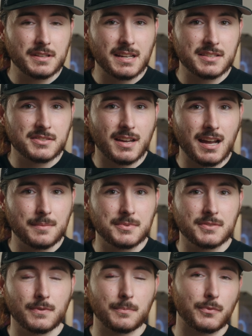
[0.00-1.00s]

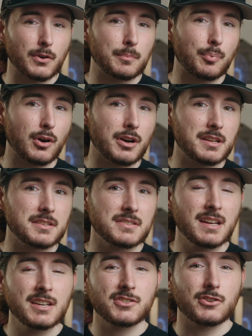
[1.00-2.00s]
desktops from third parties,
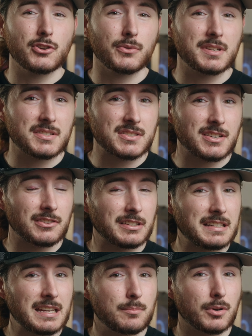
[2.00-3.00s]
so you don't necessarily
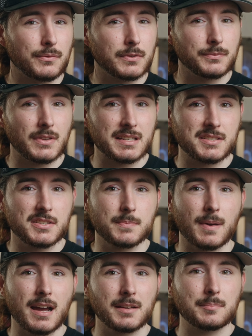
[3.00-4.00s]
need one from
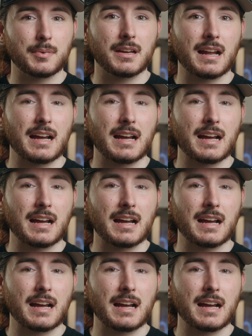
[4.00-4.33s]
Flexispot, but